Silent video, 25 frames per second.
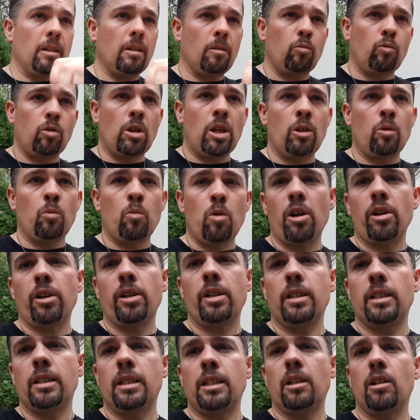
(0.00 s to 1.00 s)
run the
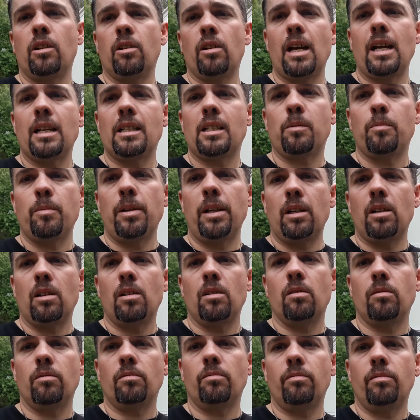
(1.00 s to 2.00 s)
water until I
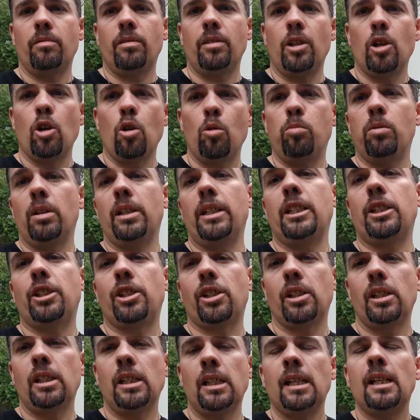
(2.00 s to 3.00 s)
smell no
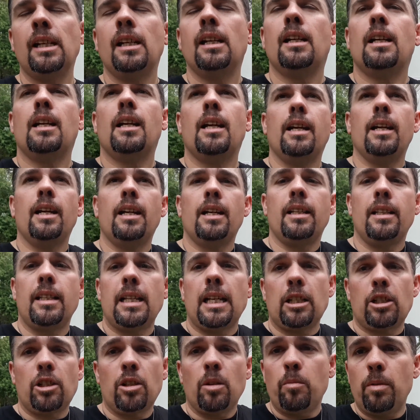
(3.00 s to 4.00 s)
bleach. And
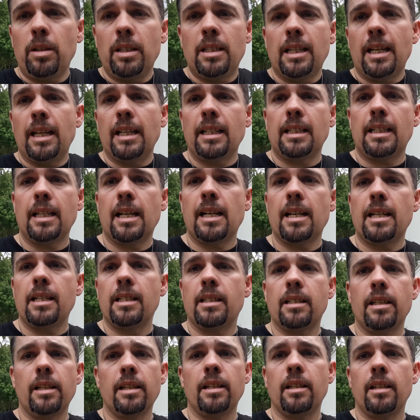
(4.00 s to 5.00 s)
that should be
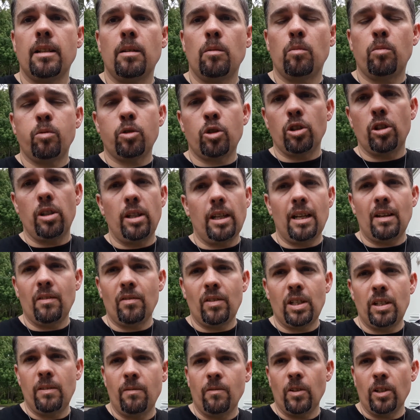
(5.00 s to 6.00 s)
sanitized, and it shouldn't have
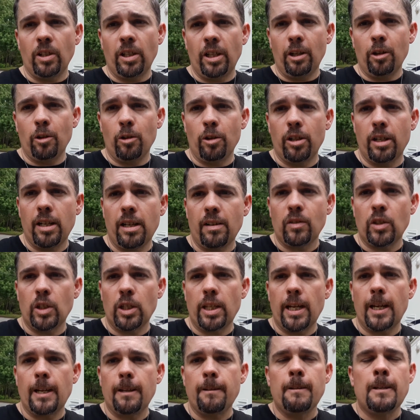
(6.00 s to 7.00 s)
any funky odor after
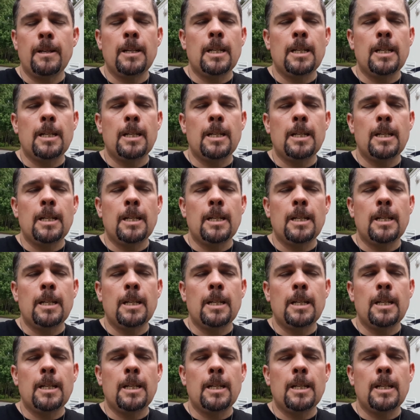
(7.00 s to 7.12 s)
that.